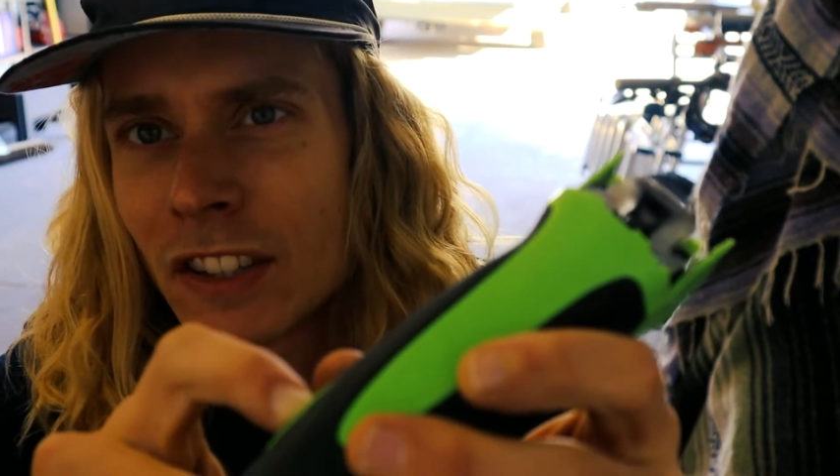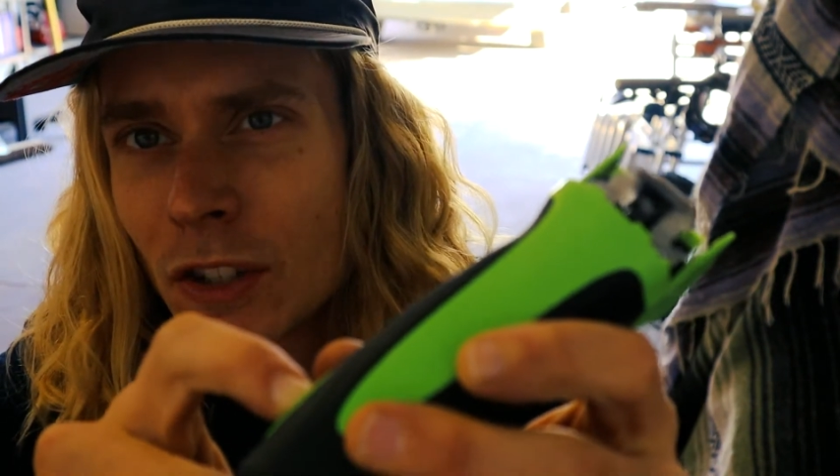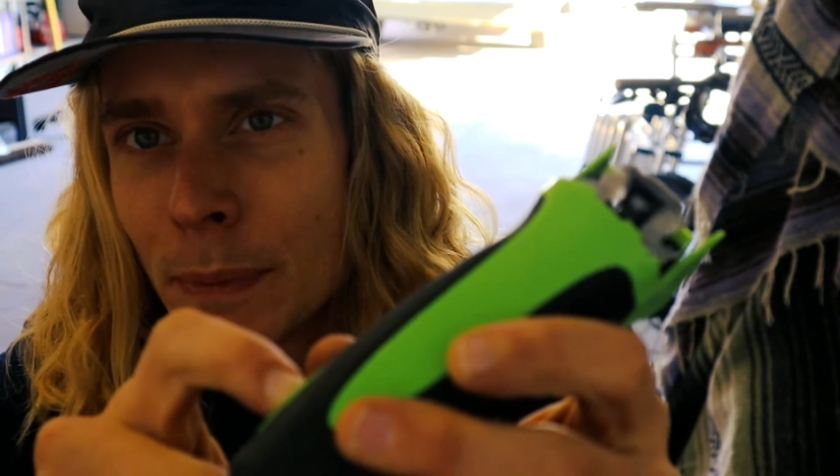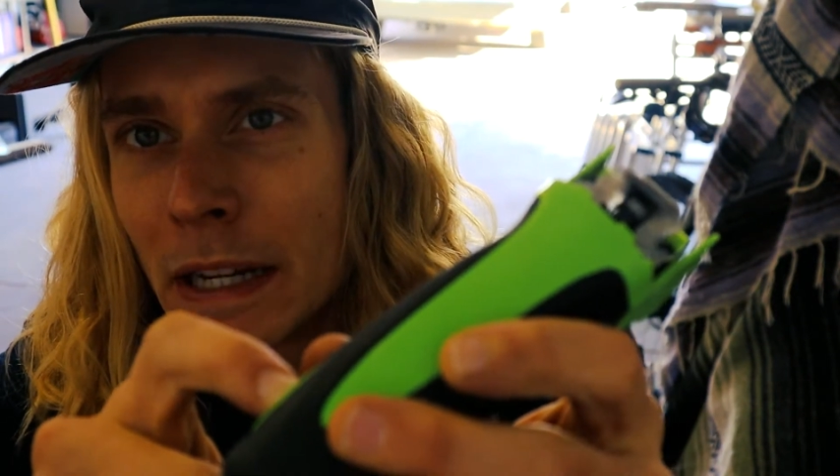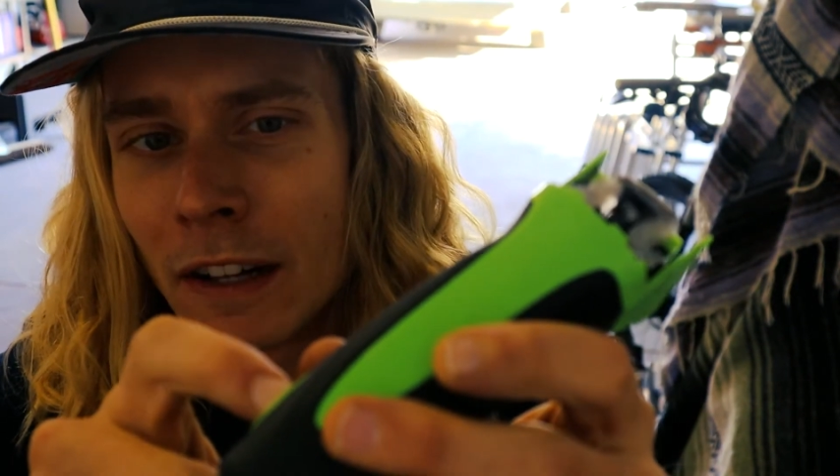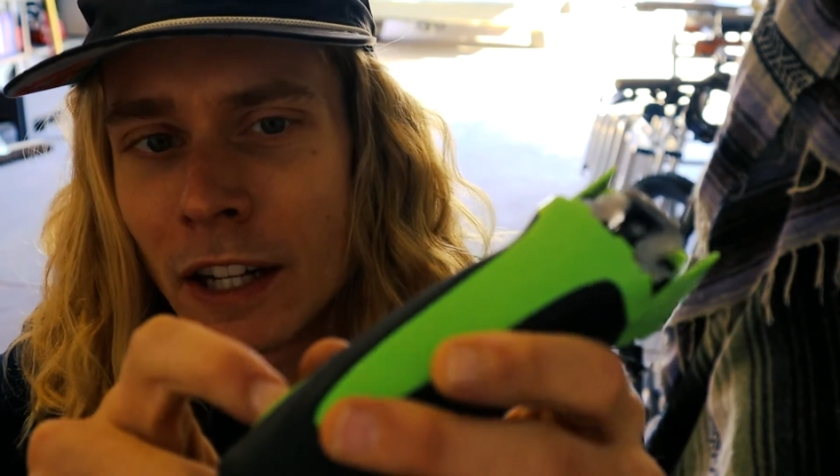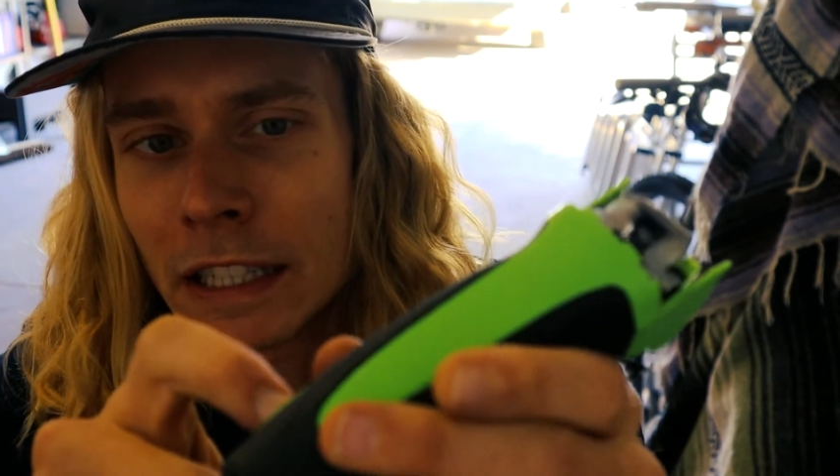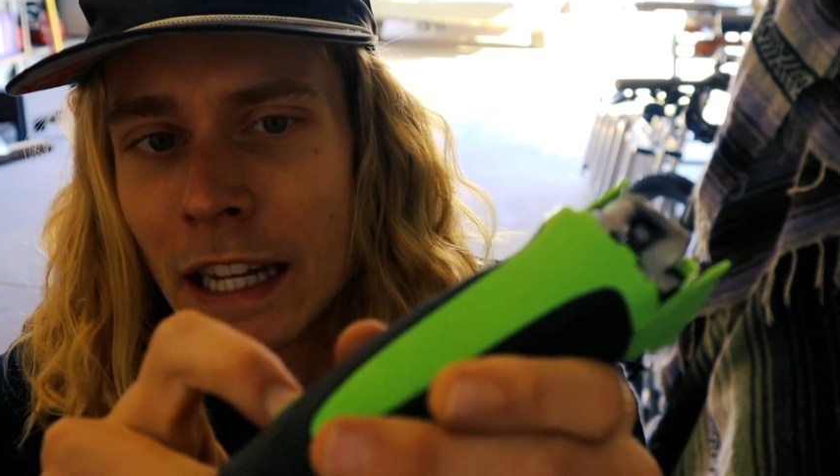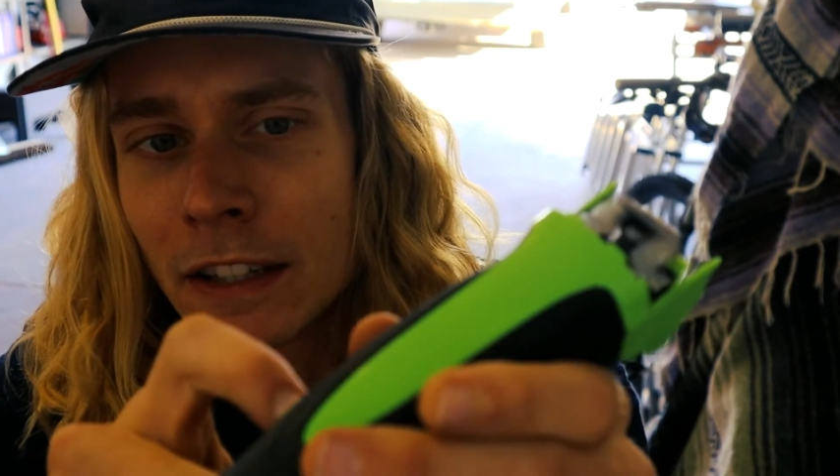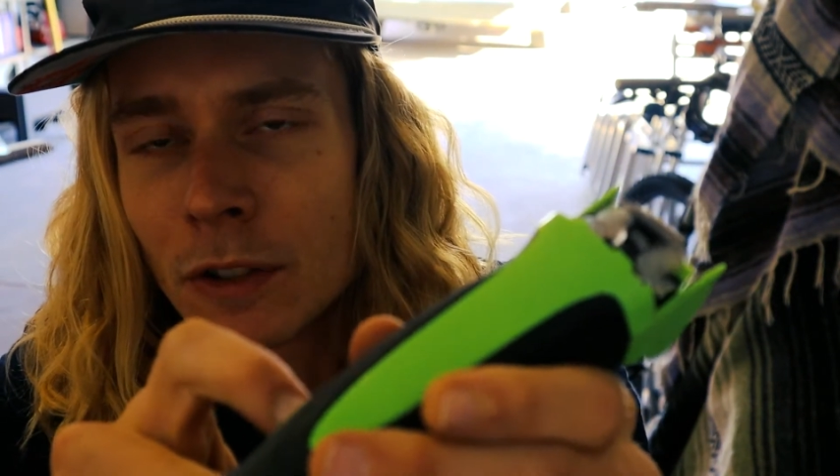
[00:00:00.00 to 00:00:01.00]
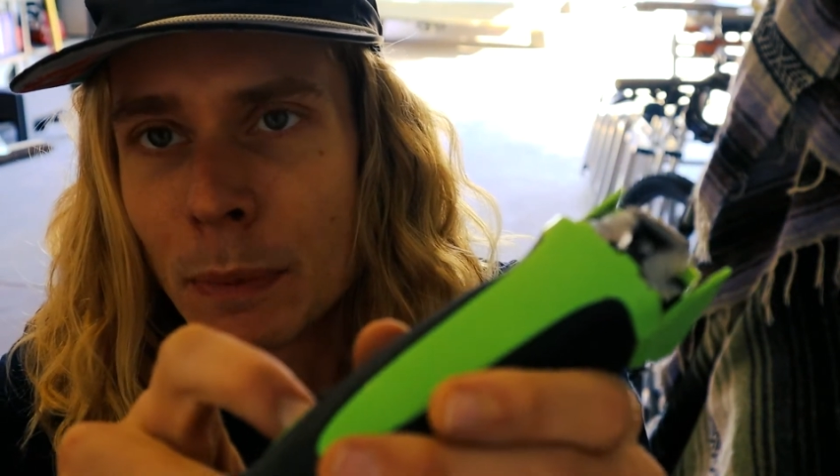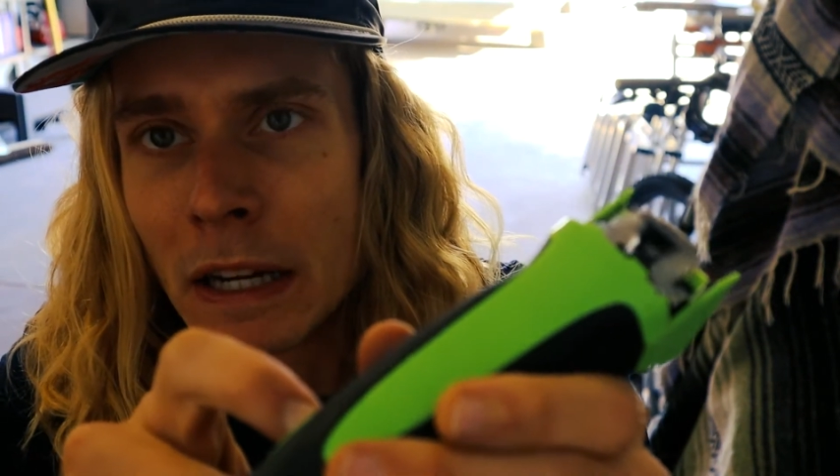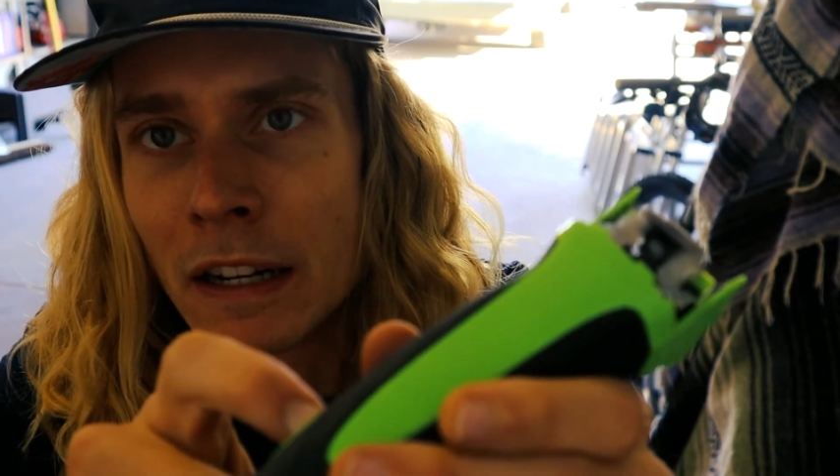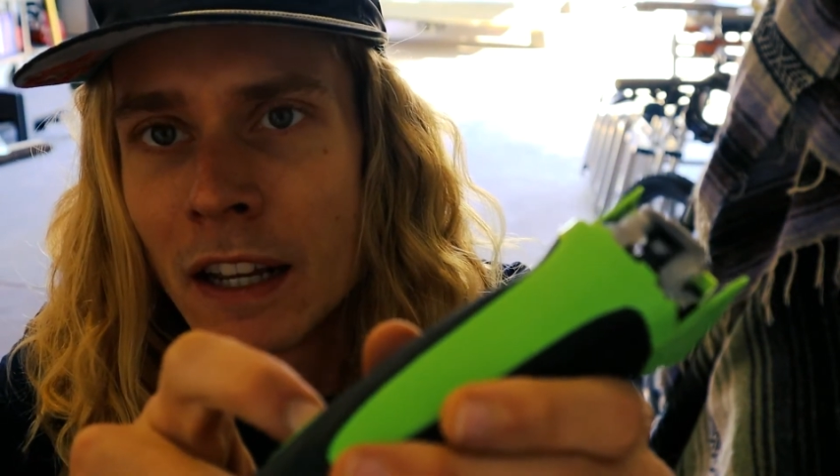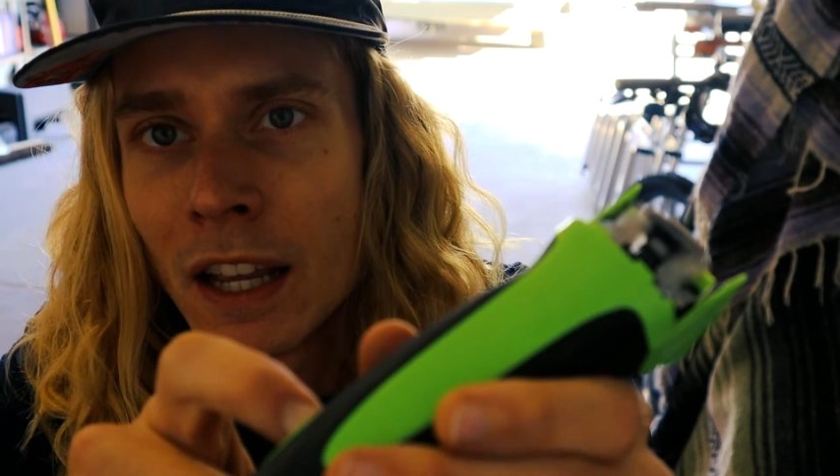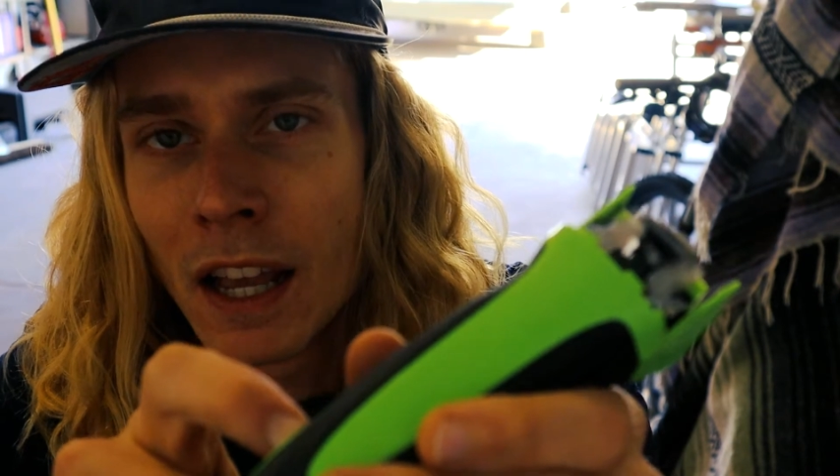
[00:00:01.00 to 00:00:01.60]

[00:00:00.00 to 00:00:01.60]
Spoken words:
speed. I like that speed.